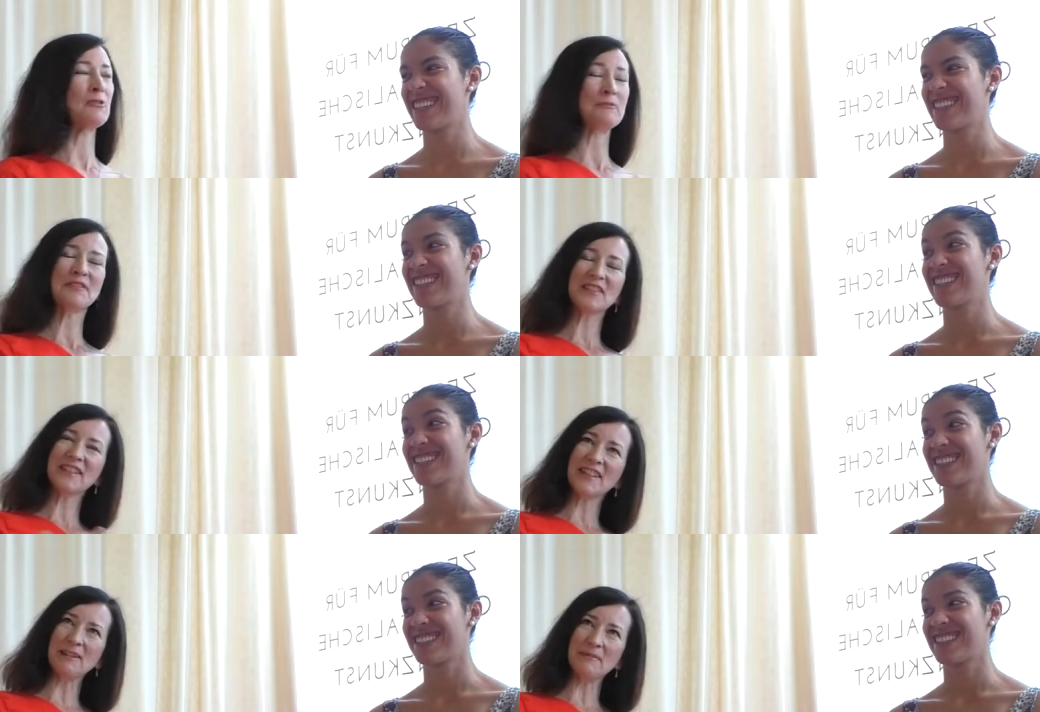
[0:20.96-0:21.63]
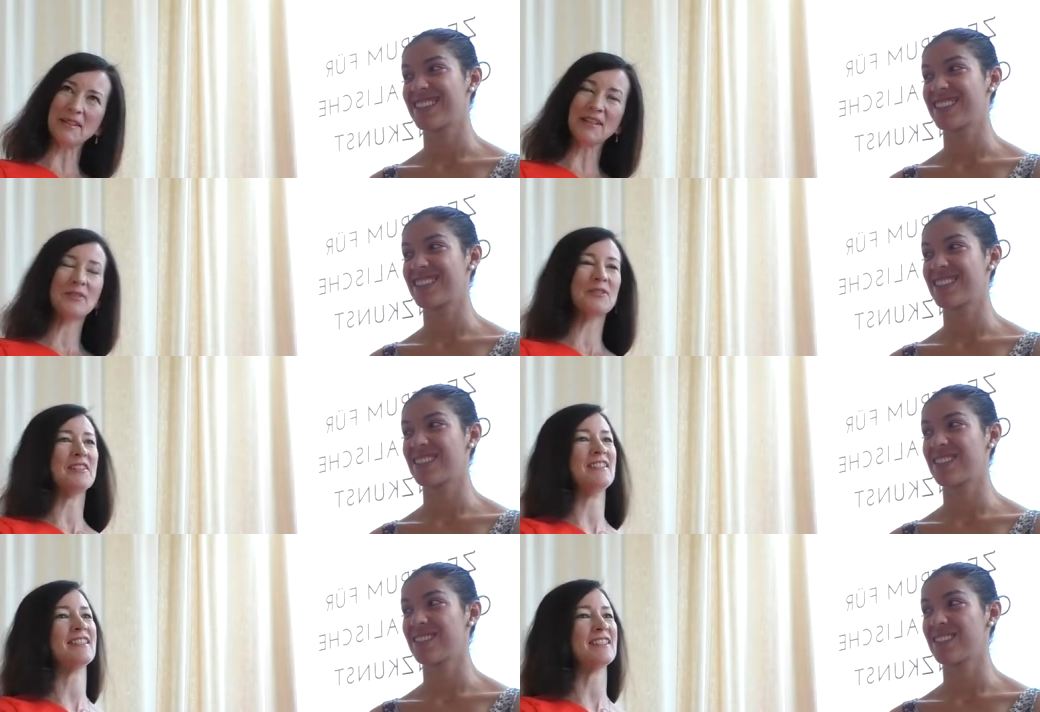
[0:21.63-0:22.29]
Speaker 1: from just coming to a
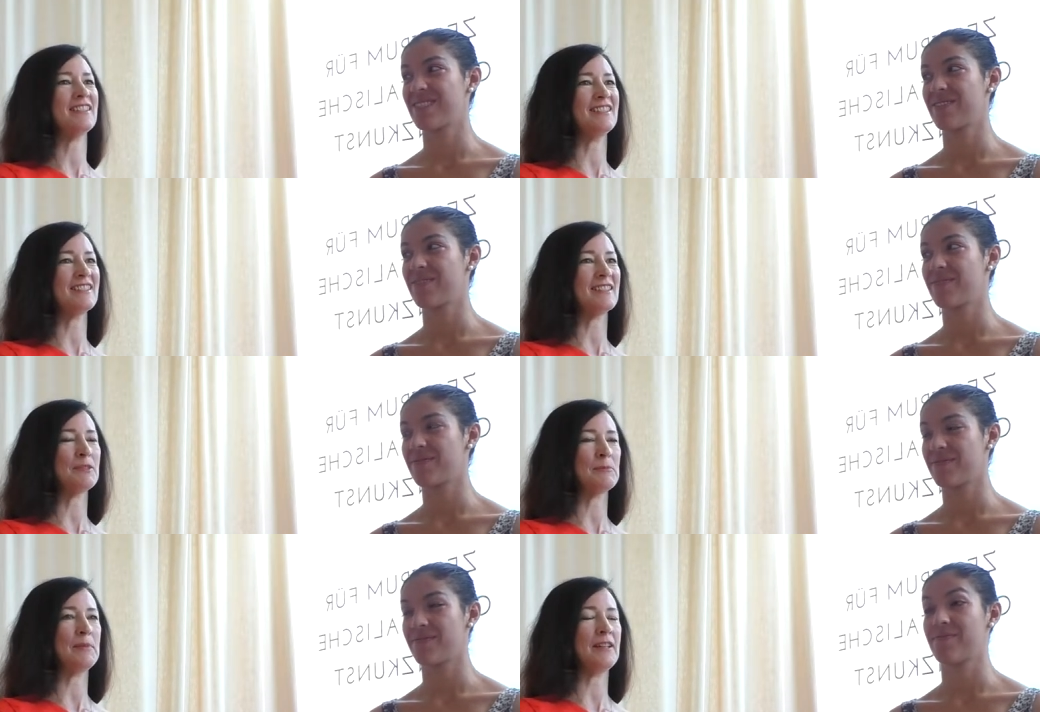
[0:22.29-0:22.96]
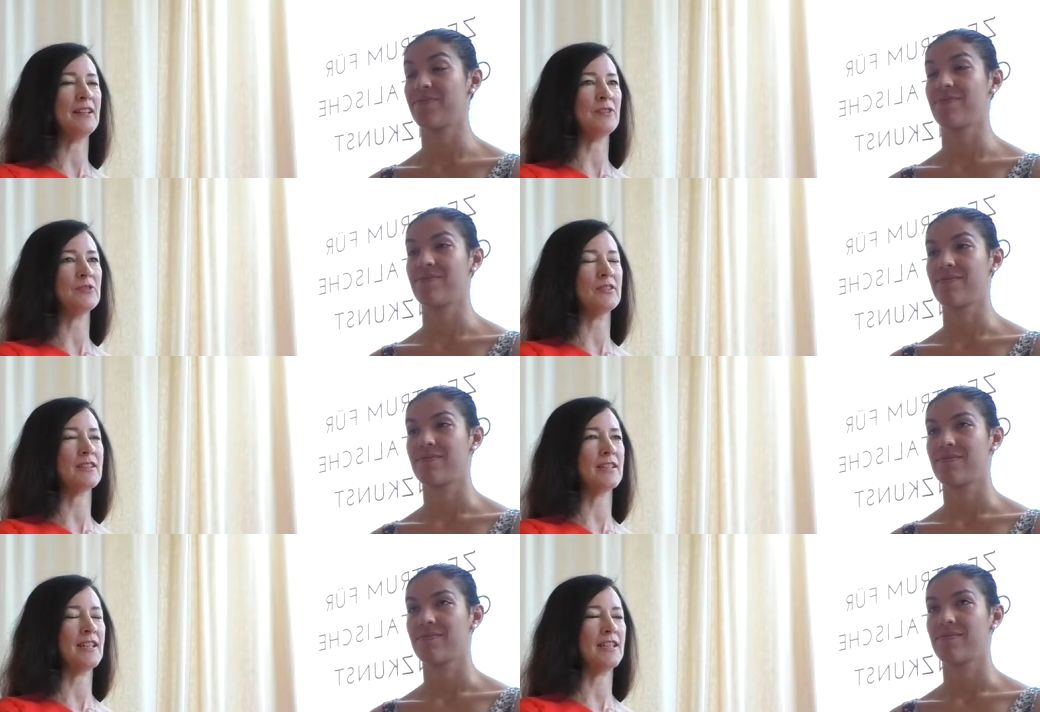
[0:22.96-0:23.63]
dance class to being on
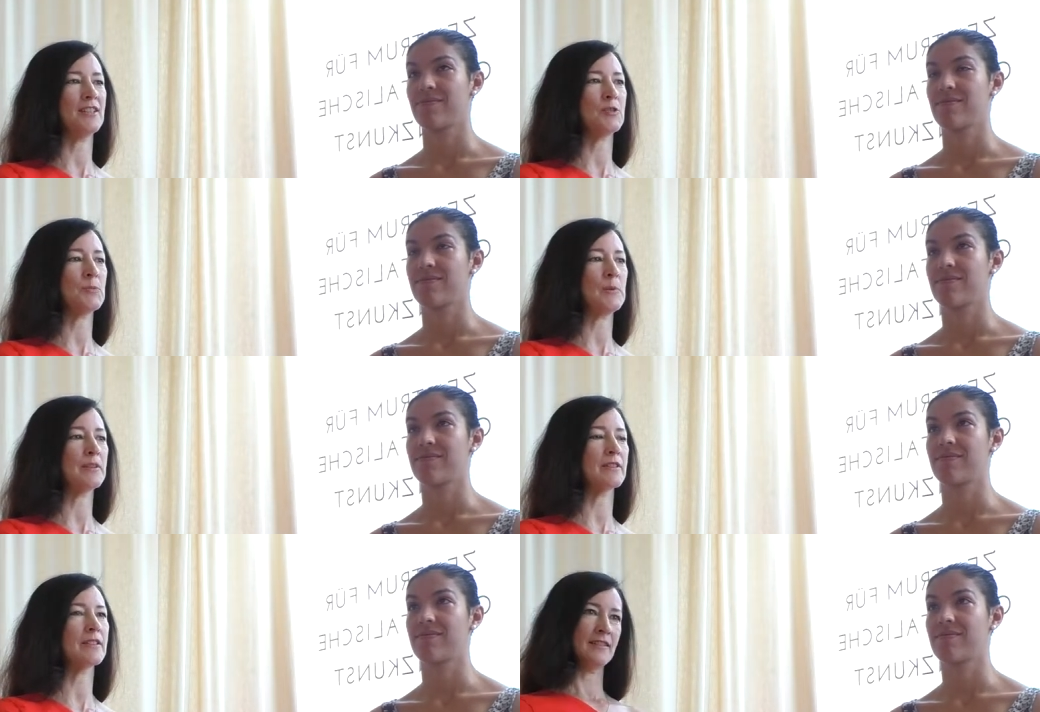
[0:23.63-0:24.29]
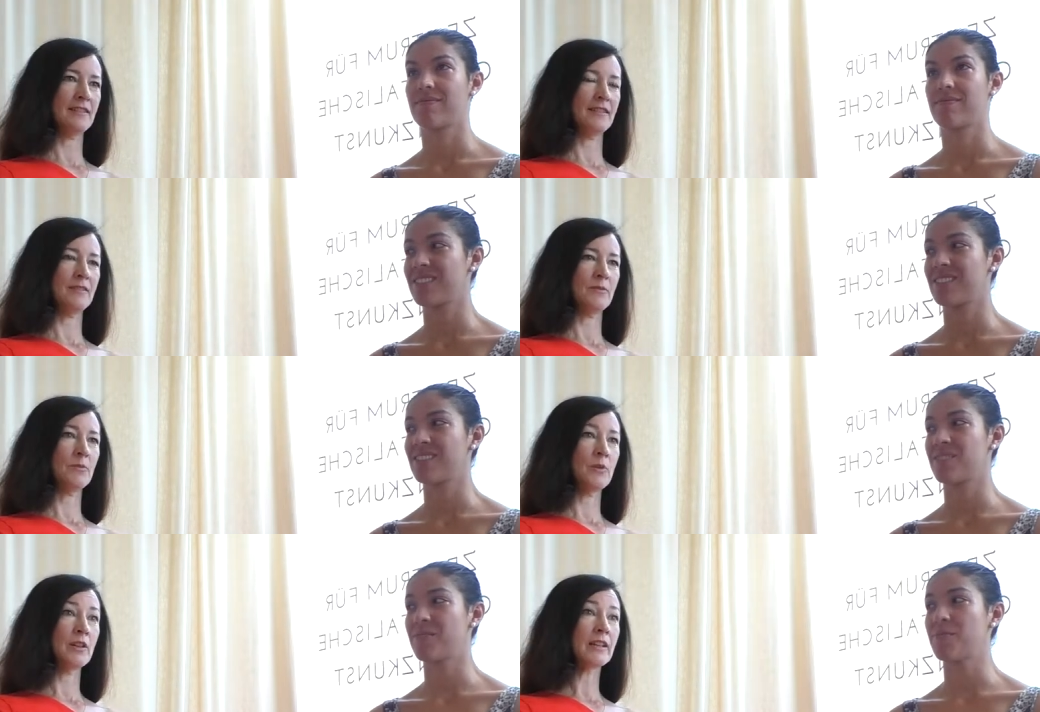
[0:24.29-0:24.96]
the stage, but uh,
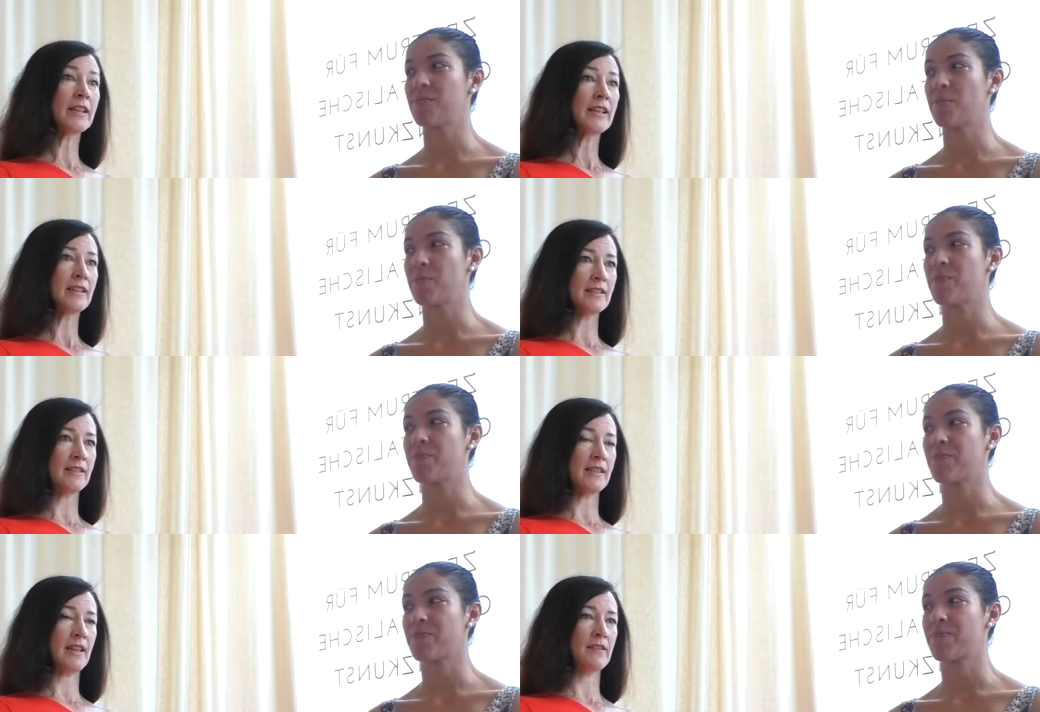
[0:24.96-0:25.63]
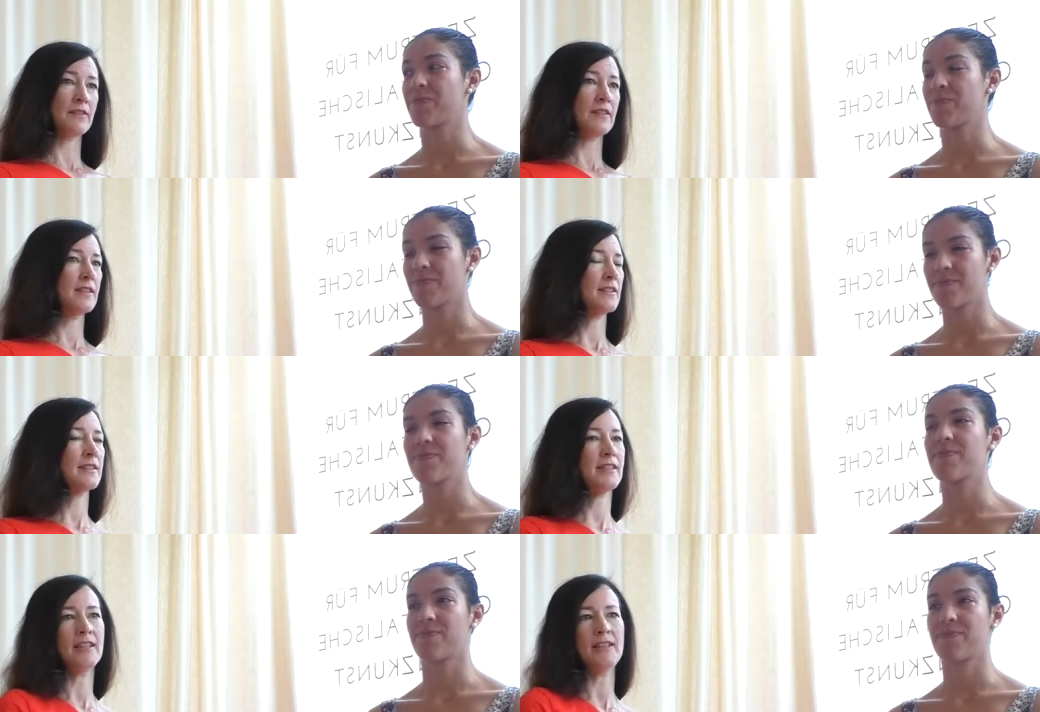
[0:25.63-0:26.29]
working together in
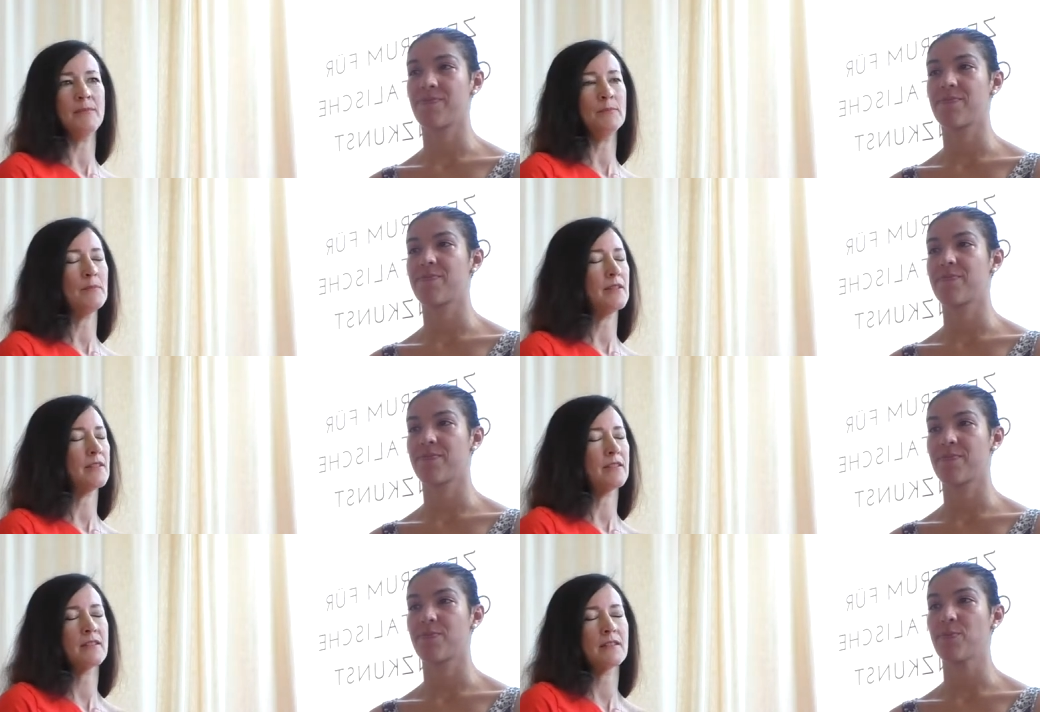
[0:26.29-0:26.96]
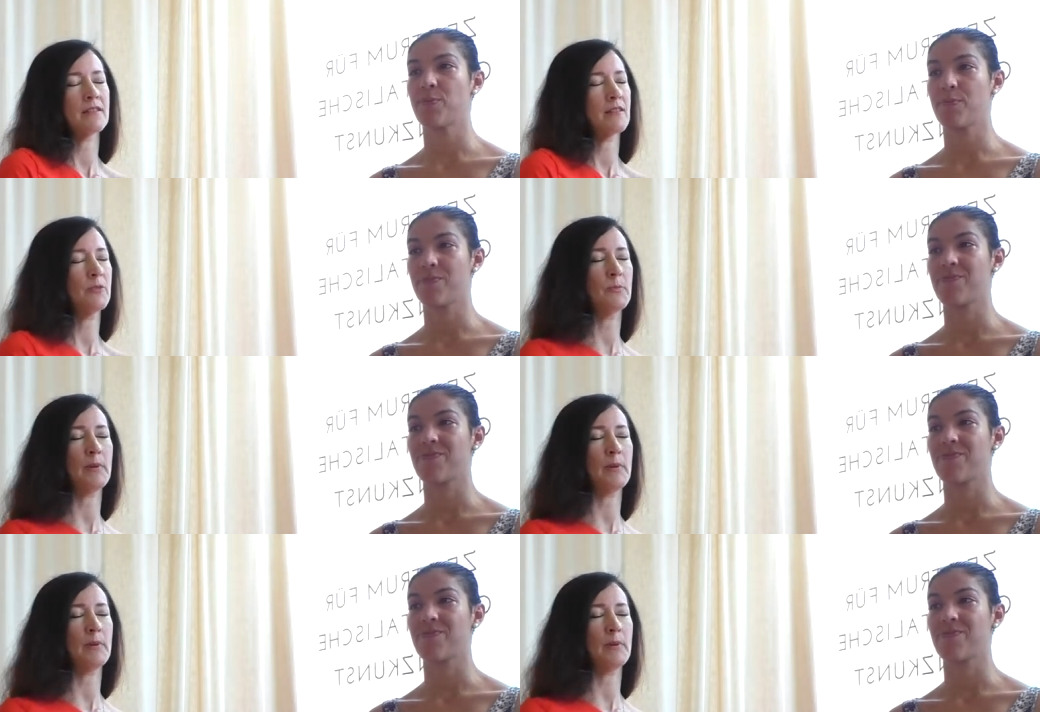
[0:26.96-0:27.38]
a team is so